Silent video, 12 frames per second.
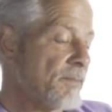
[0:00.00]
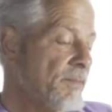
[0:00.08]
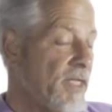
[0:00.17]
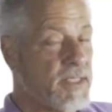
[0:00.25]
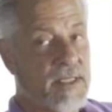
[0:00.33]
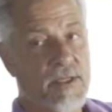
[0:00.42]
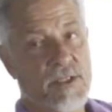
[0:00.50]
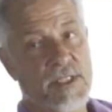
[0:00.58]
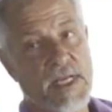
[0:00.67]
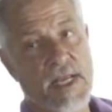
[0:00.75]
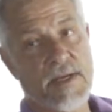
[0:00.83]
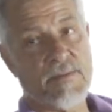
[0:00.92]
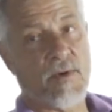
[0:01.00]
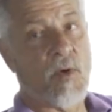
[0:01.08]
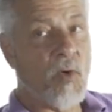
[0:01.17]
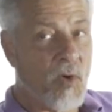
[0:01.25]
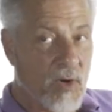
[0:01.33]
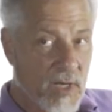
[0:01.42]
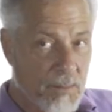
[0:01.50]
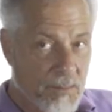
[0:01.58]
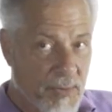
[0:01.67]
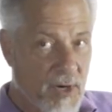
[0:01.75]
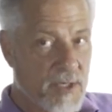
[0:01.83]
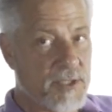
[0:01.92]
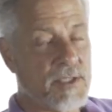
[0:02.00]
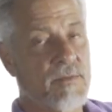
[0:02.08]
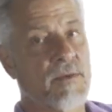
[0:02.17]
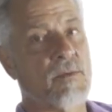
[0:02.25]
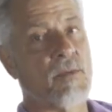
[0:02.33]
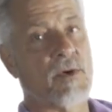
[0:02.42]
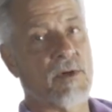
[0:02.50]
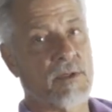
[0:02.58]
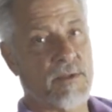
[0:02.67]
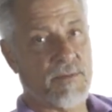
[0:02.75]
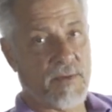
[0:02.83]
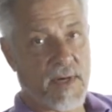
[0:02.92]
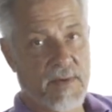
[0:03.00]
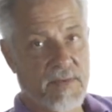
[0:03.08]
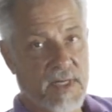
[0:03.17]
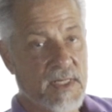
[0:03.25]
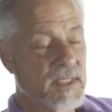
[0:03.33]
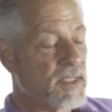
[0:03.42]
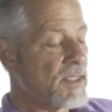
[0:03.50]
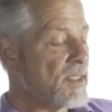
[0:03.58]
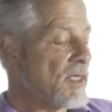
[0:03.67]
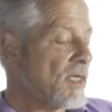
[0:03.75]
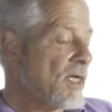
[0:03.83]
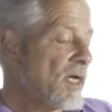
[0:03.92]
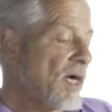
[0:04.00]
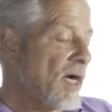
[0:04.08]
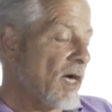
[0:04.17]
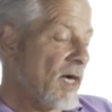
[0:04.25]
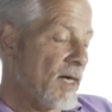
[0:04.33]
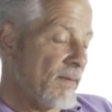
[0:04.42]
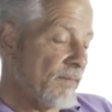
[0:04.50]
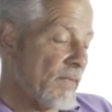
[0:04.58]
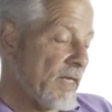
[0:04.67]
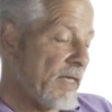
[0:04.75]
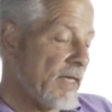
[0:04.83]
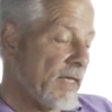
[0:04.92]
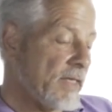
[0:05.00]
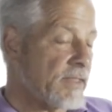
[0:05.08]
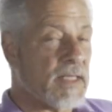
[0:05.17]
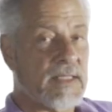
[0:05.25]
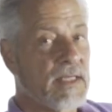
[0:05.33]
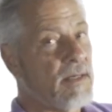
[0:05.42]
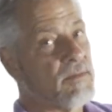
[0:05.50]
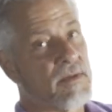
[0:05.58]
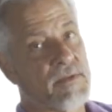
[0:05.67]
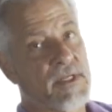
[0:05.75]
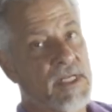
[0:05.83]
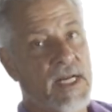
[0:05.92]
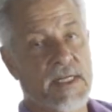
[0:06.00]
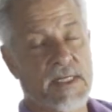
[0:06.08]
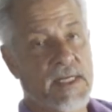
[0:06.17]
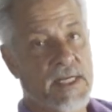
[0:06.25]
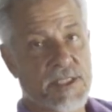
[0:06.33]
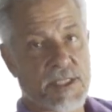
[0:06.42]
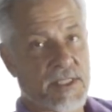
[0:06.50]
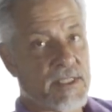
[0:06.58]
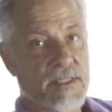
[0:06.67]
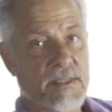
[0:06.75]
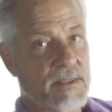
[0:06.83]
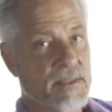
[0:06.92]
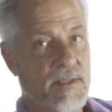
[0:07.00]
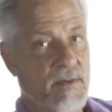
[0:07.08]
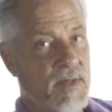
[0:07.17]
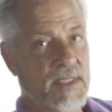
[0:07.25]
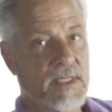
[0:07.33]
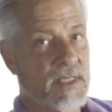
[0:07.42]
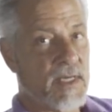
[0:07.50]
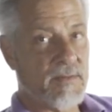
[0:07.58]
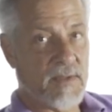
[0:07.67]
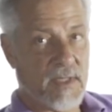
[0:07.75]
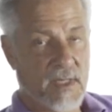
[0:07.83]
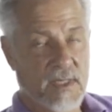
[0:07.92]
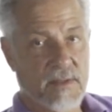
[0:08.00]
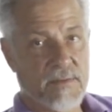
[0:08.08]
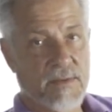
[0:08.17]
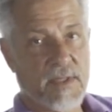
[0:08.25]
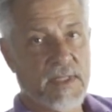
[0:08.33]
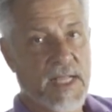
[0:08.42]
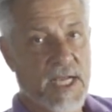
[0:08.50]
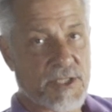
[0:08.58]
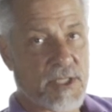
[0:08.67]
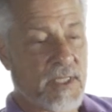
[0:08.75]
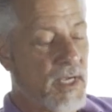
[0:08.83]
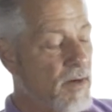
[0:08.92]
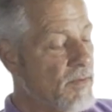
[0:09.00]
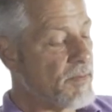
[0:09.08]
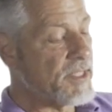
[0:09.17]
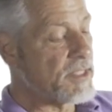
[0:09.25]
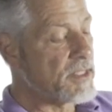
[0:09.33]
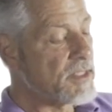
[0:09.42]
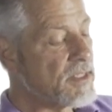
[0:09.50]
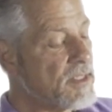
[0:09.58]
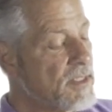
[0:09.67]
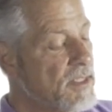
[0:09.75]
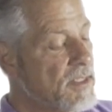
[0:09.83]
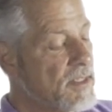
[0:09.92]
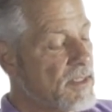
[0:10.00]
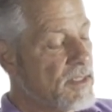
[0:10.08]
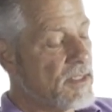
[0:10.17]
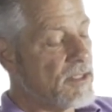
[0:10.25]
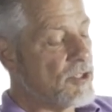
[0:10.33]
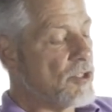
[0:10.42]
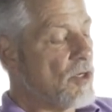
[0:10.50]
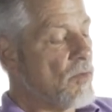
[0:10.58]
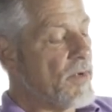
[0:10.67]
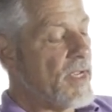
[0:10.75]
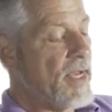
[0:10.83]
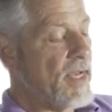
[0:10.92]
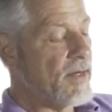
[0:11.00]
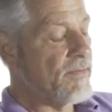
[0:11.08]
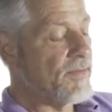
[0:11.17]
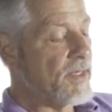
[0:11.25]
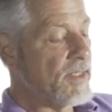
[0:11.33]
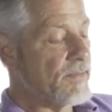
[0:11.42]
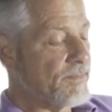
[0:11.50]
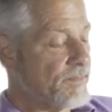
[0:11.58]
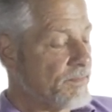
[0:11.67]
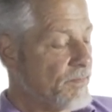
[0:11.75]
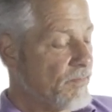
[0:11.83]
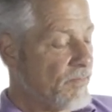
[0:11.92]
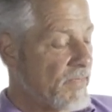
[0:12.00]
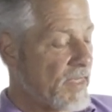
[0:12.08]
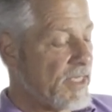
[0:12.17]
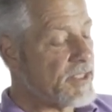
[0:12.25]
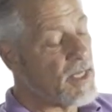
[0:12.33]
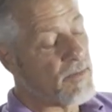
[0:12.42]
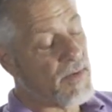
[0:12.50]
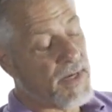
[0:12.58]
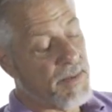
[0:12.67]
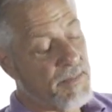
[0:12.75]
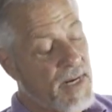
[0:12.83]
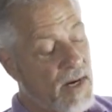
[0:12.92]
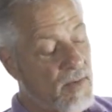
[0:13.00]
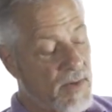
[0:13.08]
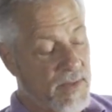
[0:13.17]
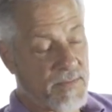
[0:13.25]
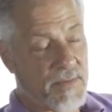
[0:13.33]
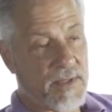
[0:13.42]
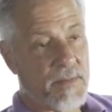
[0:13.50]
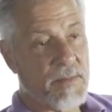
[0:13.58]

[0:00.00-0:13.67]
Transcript: basically to save all parts of the world forever is at the level of the United Nations or at the level of national governments. So we have, it's not very empowering for the